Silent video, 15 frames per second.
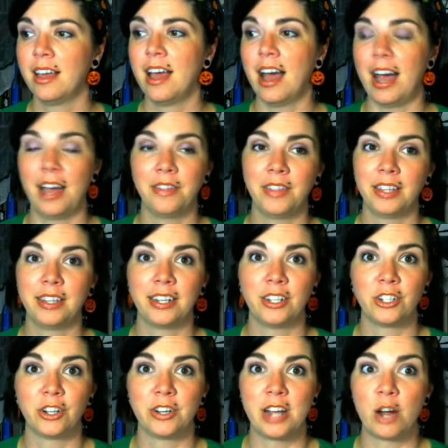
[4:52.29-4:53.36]
I think that it
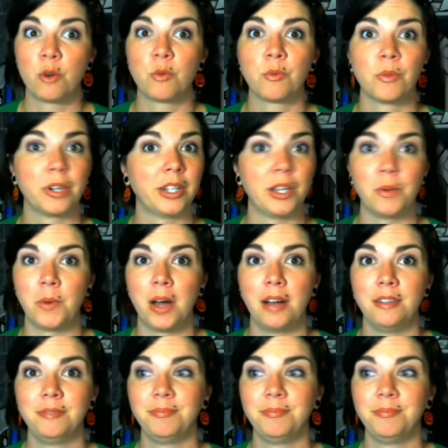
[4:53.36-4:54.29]
turned out really well.